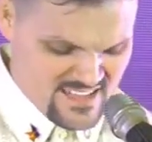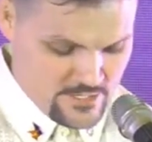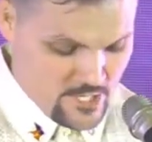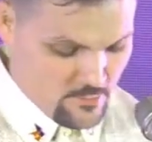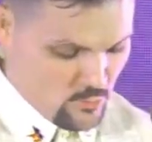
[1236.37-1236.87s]

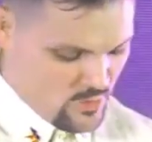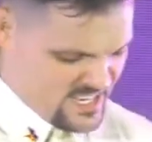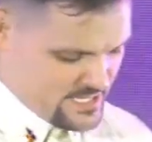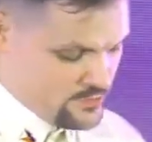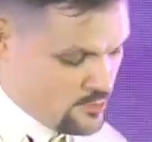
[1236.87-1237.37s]
Number
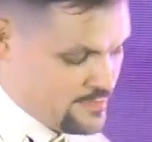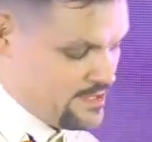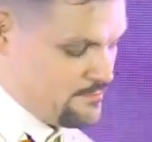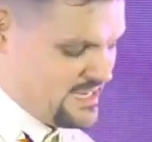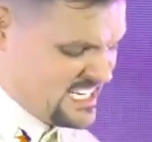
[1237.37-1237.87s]
one, he will be
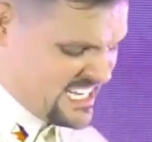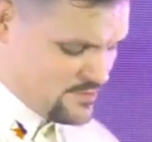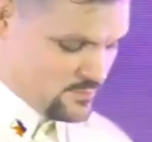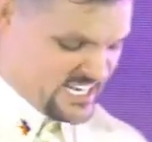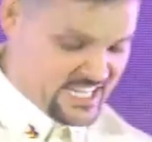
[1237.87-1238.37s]
immediate
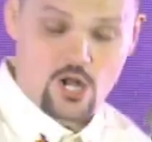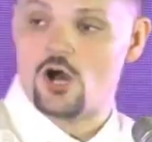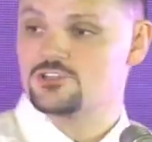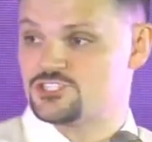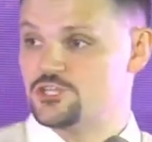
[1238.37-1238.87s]
when he
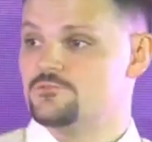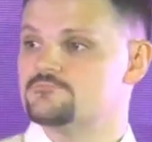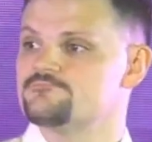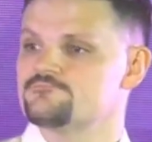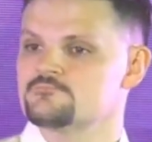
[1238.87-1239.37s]
calls you.
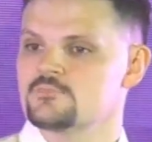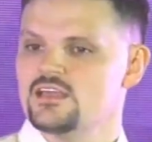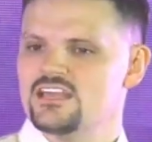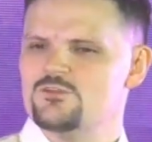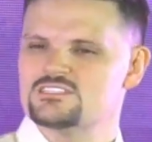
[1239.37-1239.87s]

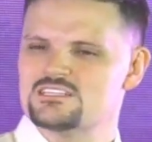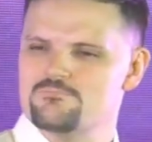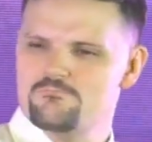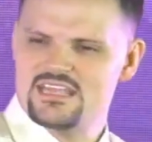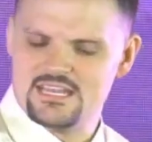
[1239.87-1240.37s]
He was
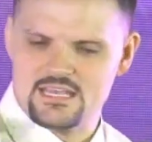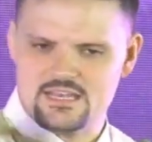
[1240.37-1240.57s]
immediate